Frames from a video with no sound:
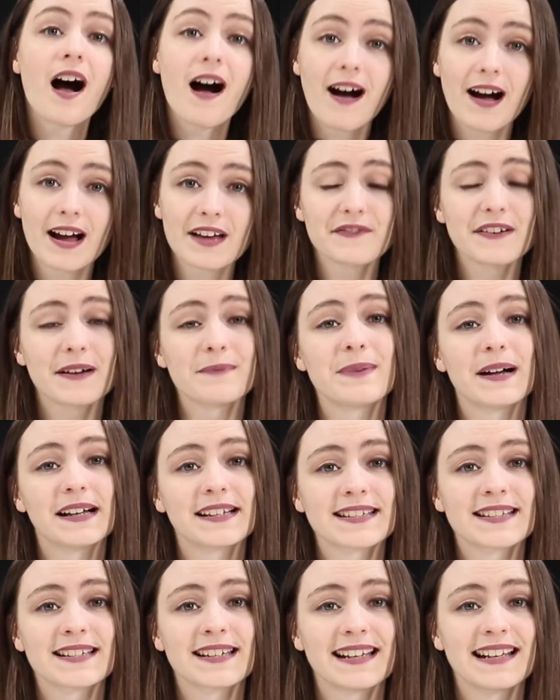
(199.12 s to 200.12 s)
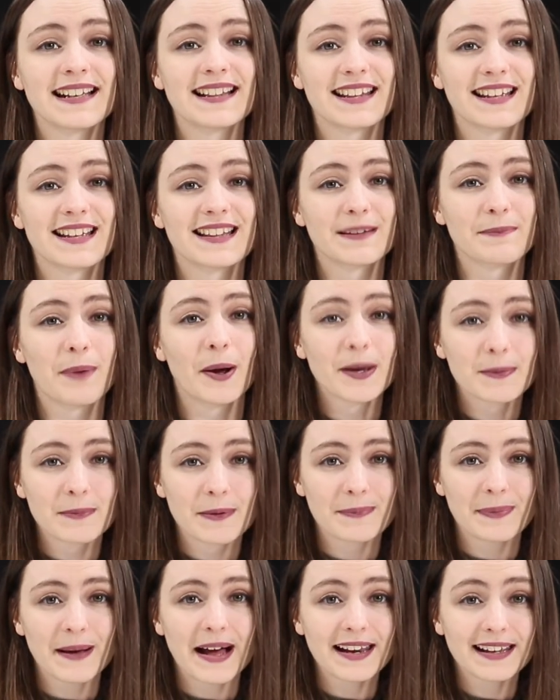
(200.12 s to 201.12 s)
I found personally that the
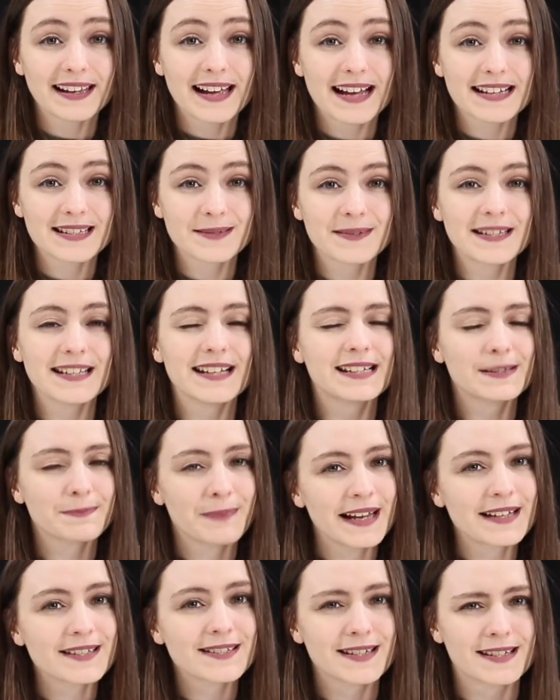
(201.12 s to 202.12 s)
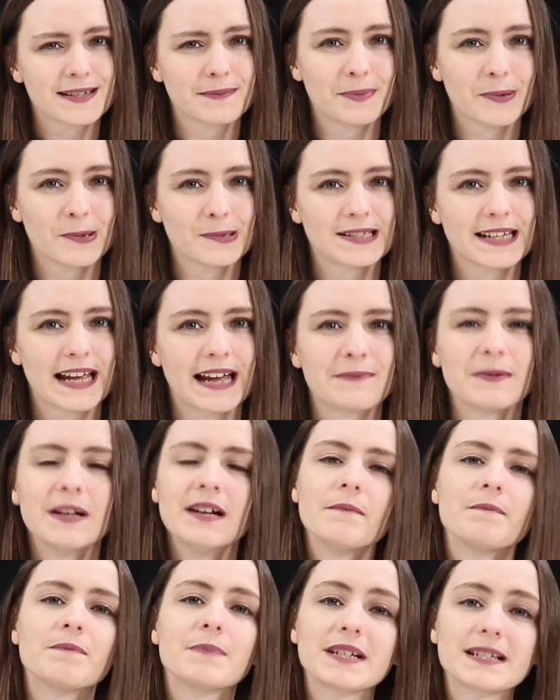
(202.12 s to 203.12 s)
Pokemon Battle Academy, it's pitched as a board game,
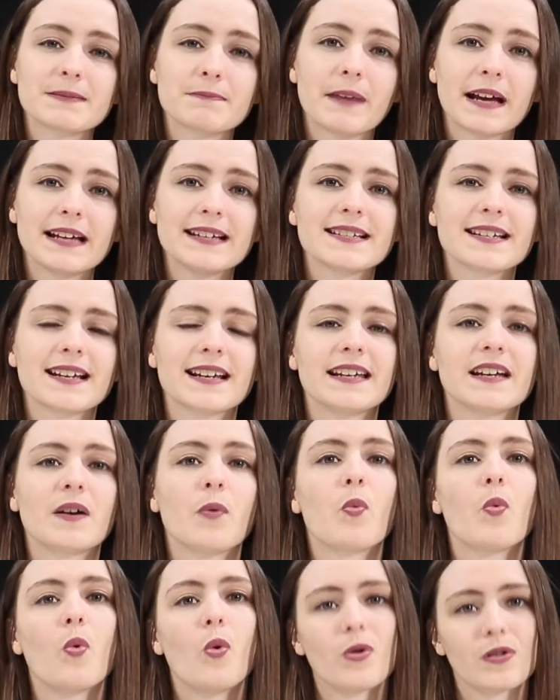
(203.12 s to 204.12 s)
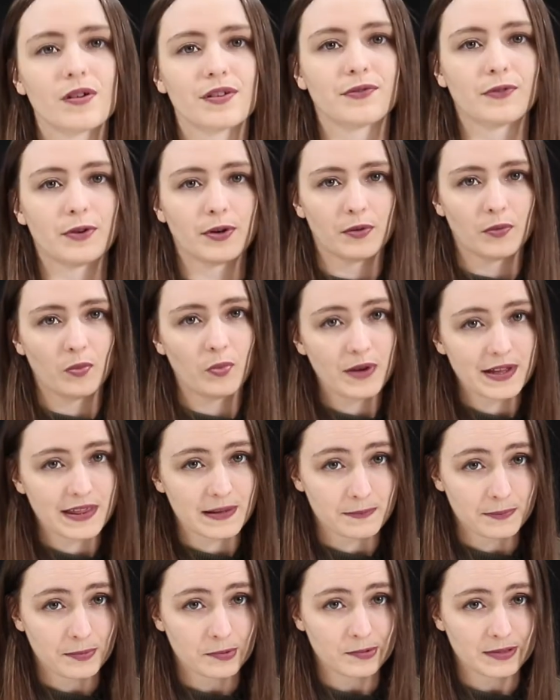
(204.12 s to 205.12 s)
but it's basically a walkthrough with a
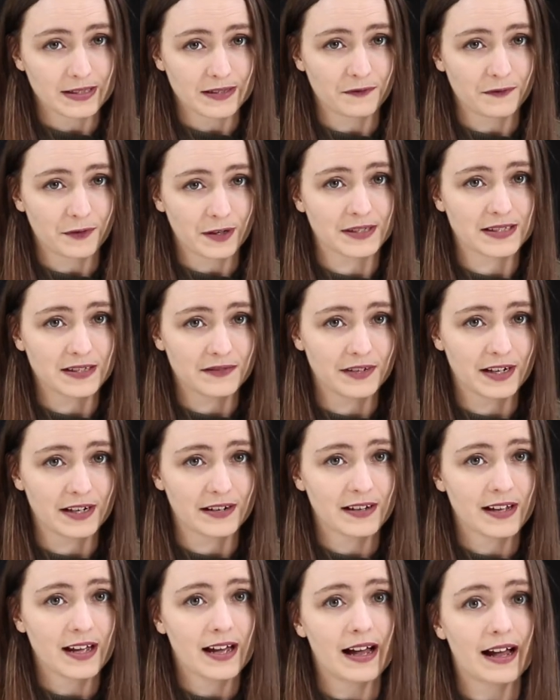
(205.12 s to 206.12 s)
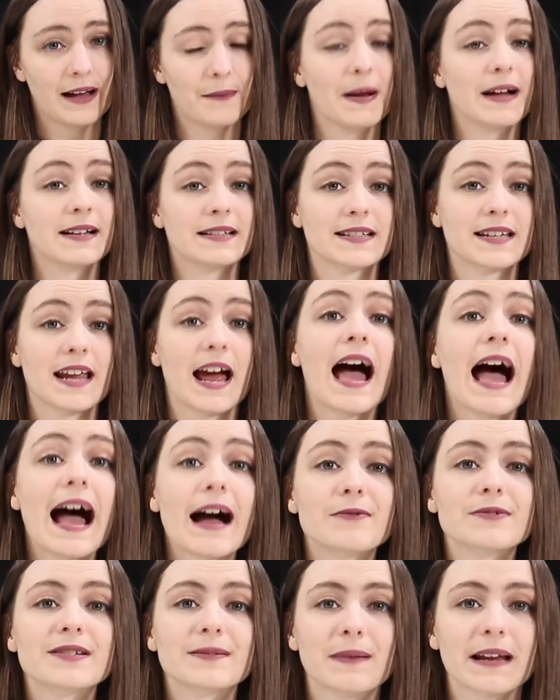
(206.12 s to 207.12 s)
board in front of you as to
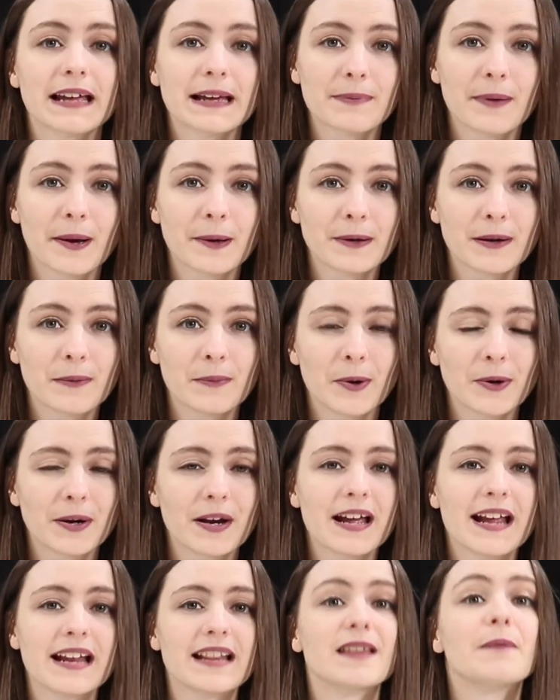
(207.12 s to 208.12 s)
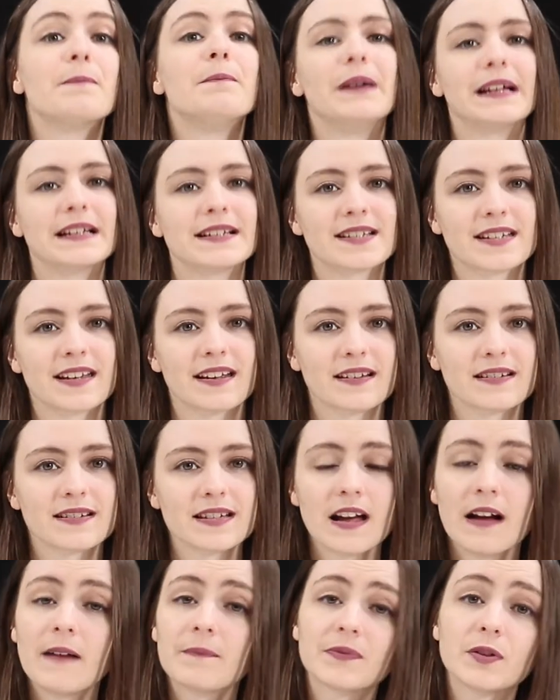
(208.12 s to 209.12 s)
how to play Pokemon in the basics.
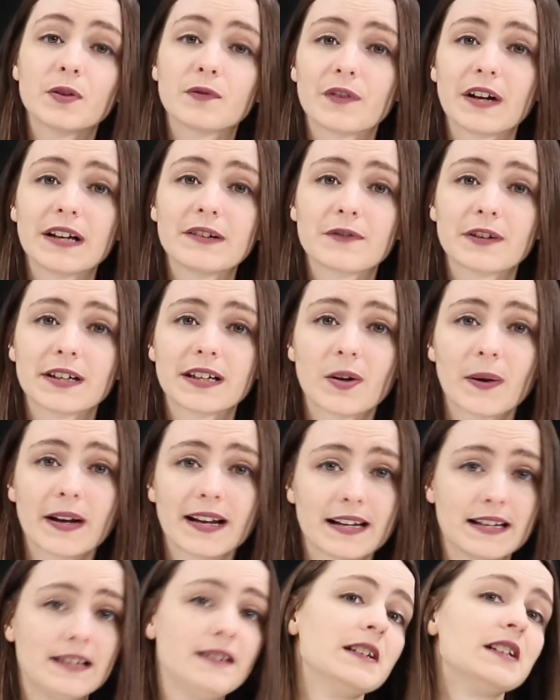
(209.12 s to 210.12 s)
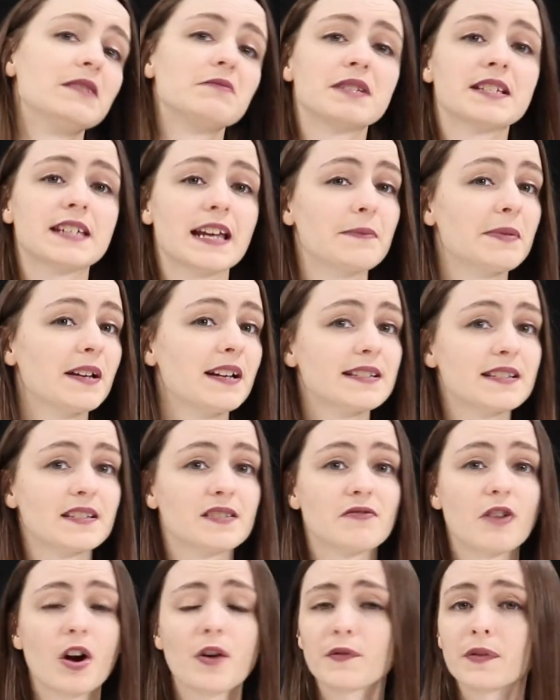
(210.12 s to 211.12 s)
And you'll find very quickly, stabilizers
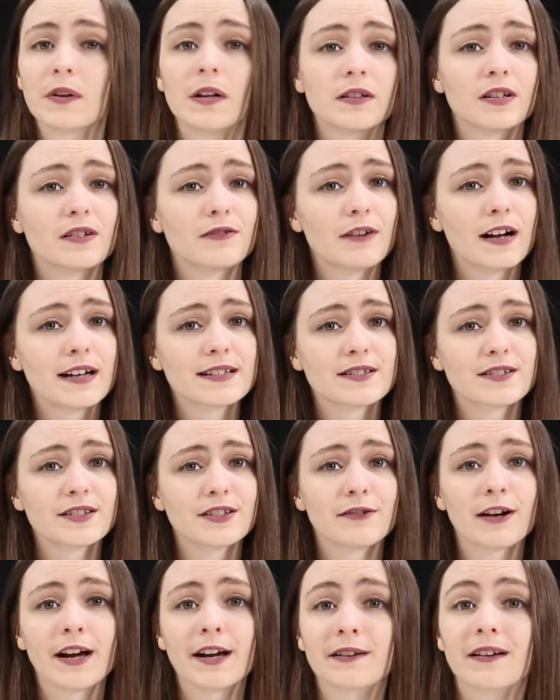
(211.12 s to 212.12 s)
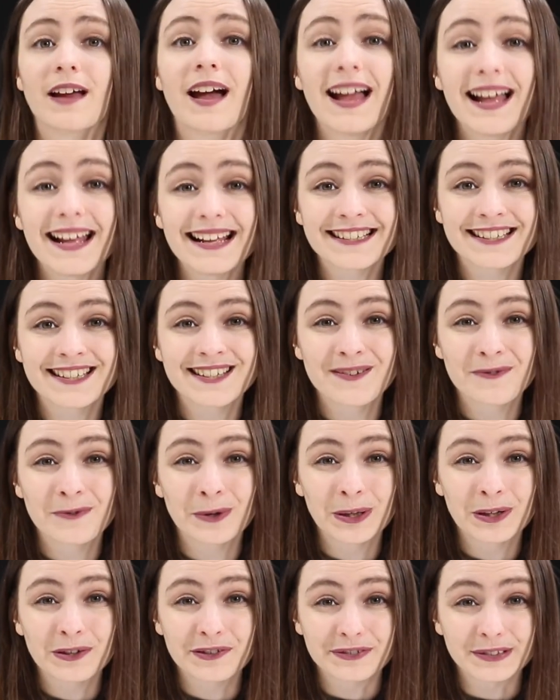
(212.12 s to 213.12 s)
are off, you're riding on your own. Isn't it
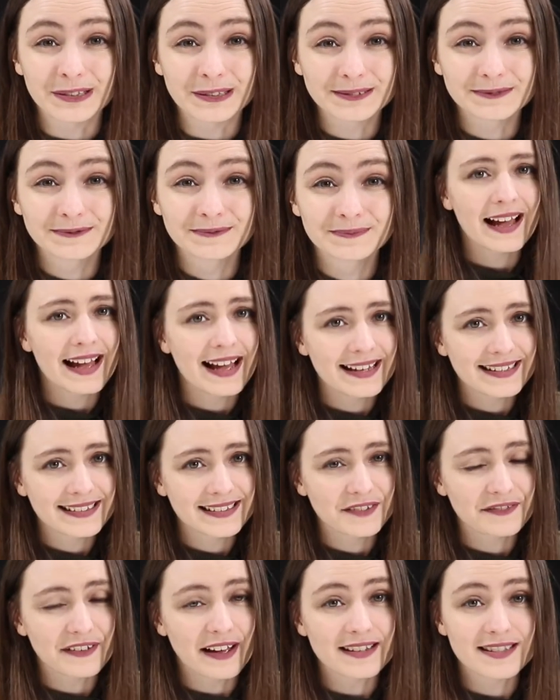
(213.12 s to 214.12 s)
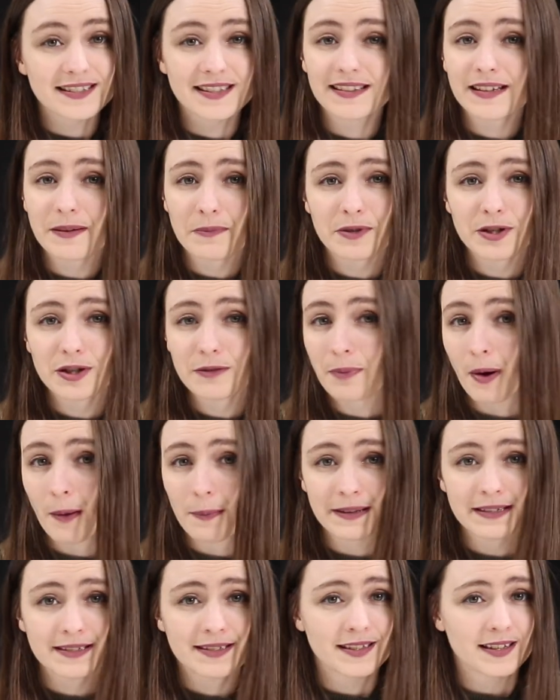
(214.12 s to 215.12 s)
wonderful? Add in the fact that then when you
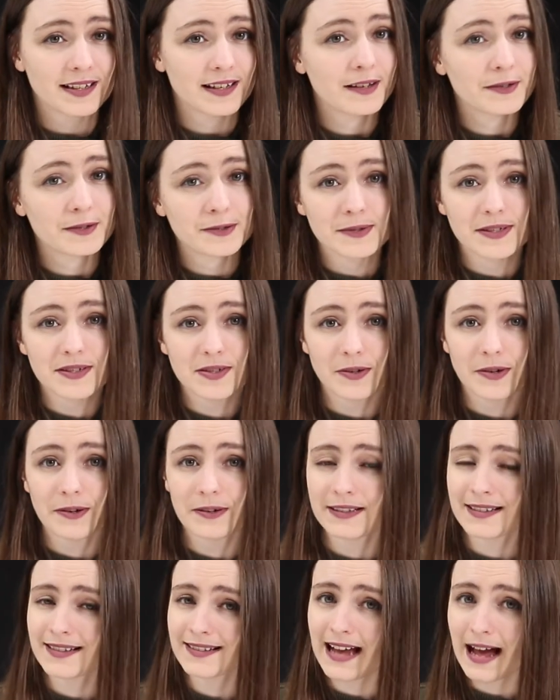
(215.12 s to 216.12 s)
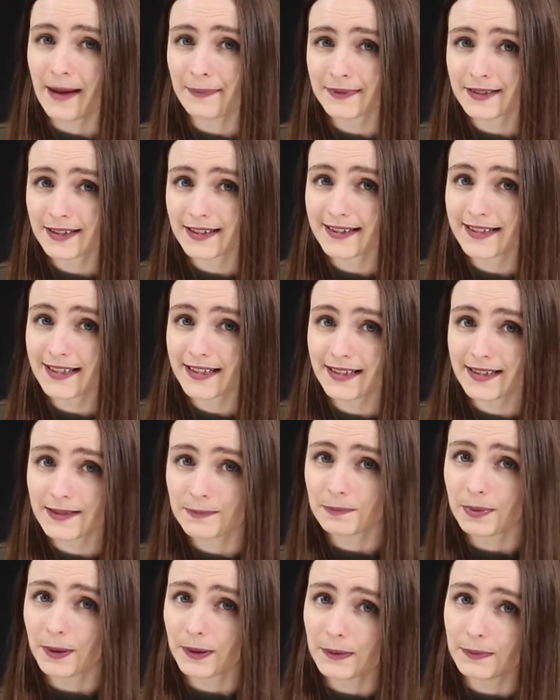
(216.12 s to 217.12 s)
pop into the local store and happen to see
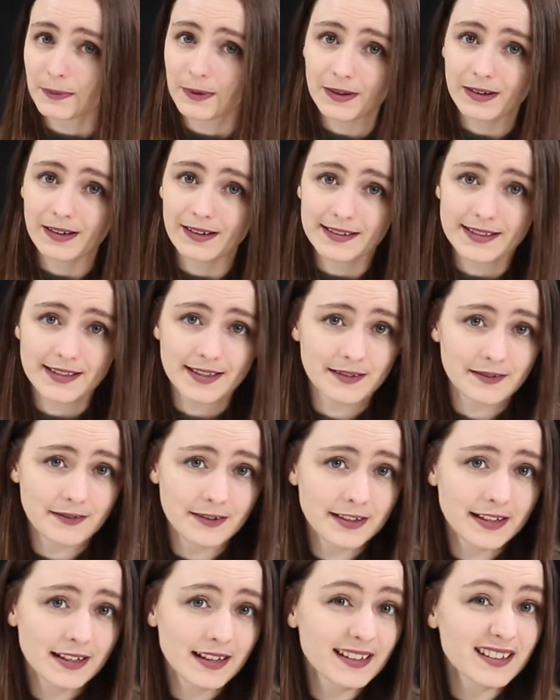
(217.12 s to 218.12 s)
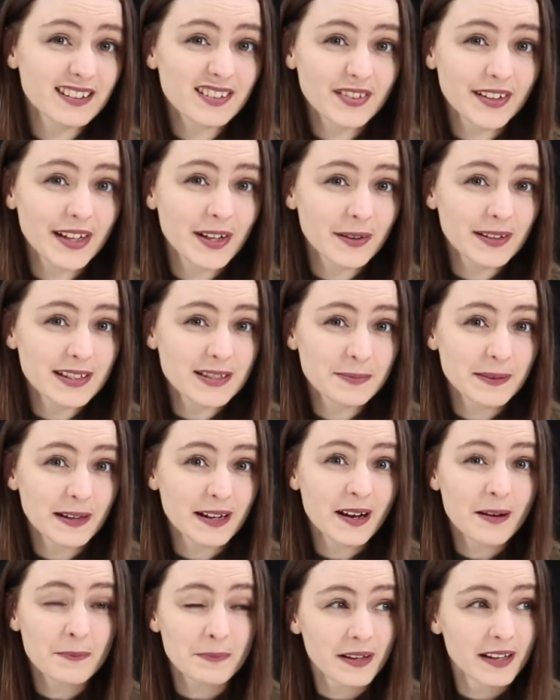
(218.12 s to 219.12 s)
some Pokemon cards that are only like £3 to
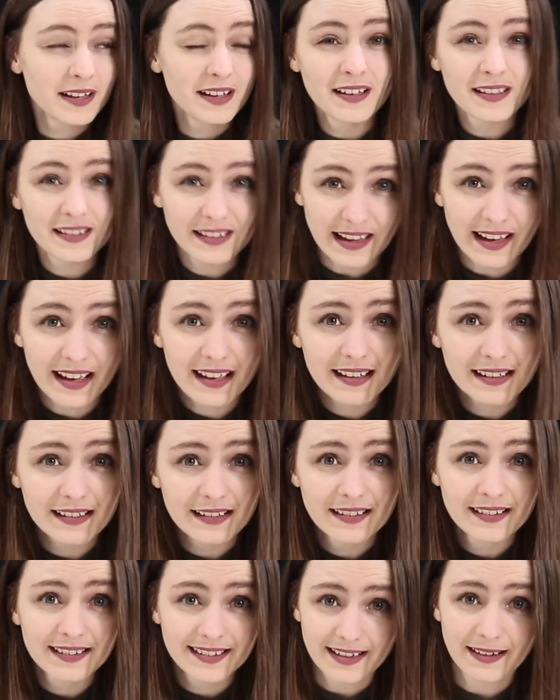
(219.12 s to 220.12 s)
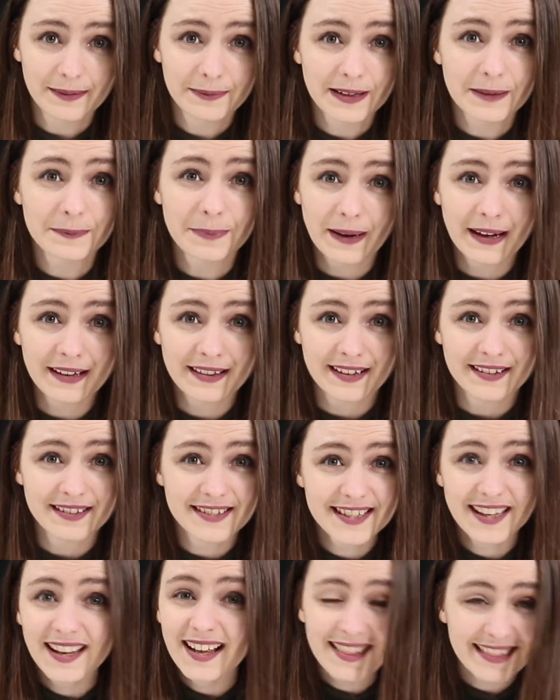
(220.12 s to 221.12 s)
pick up, yeah, I'm going to buy those.
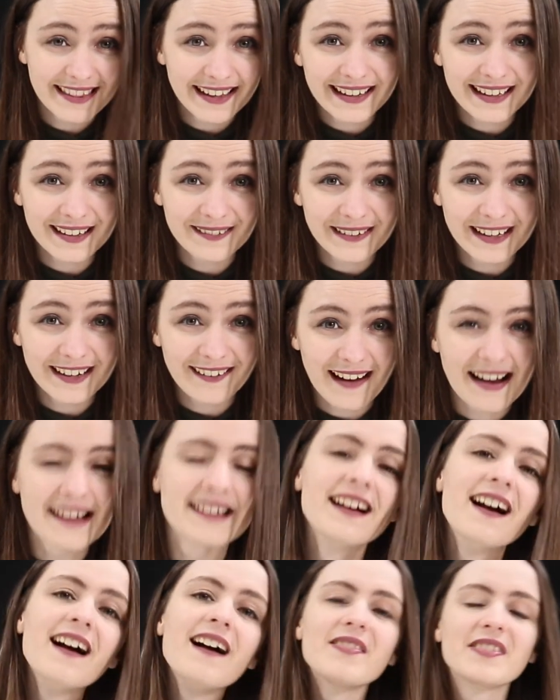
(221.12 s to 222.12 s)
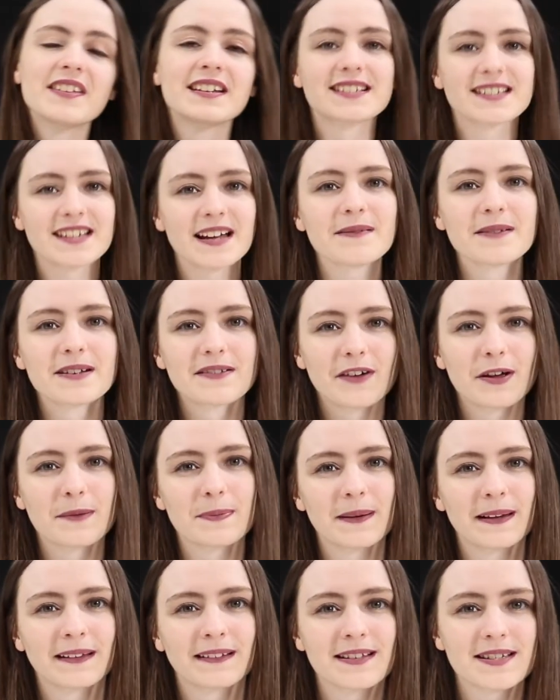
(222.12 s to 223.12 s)
They're going to be great. The excitement of
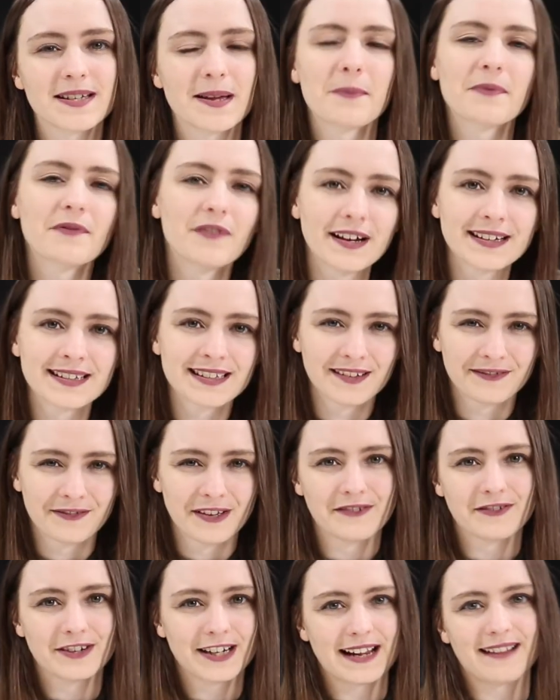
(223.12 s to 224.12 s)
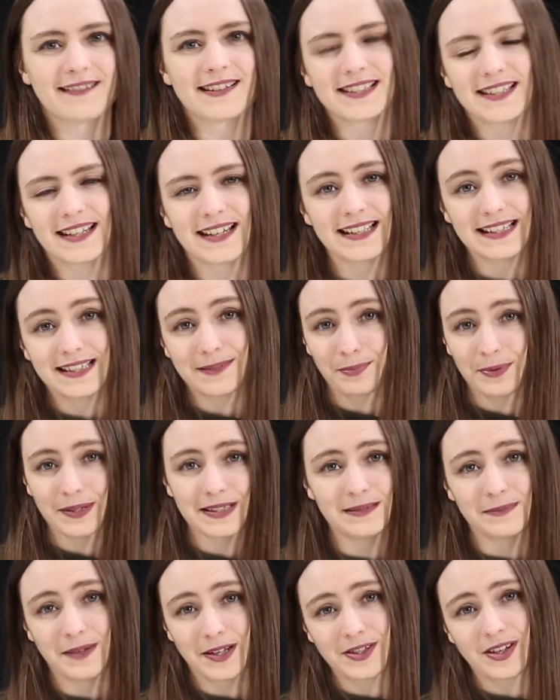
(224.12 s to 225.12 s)
opening those up, finding a favourite character is
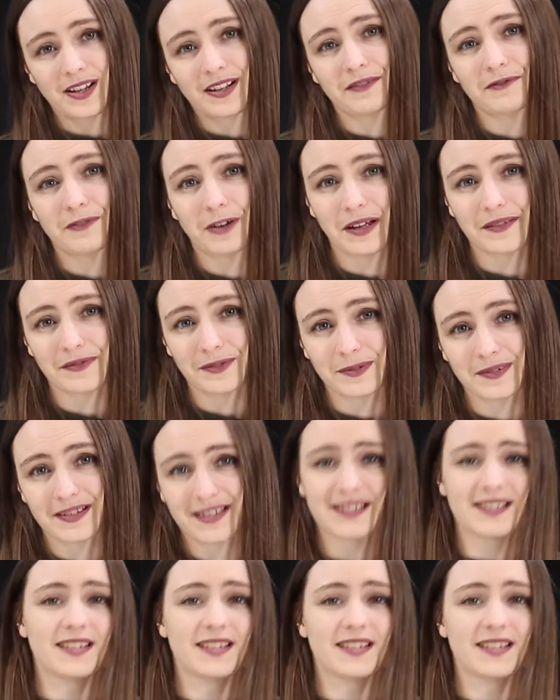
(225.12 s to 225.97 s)
pretty much unrivaled.